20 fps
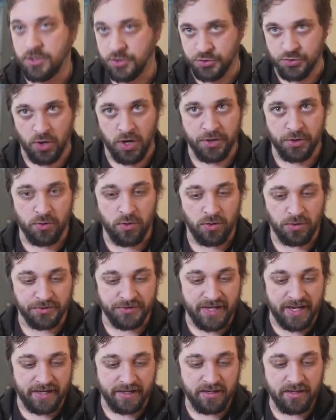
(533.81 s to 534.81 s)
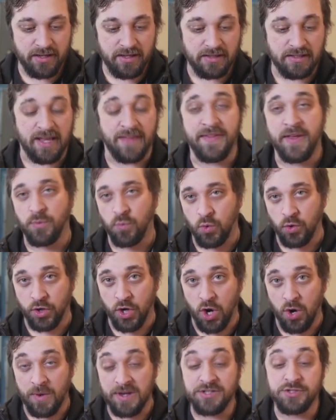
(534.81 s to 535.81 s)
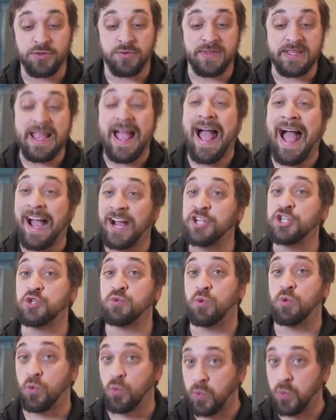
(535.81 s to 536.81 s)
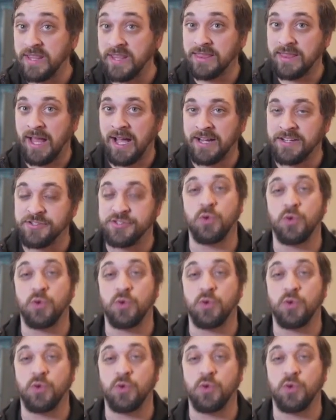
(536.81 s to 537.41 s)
draw your whole deck, and then we'll go into the actual win lines,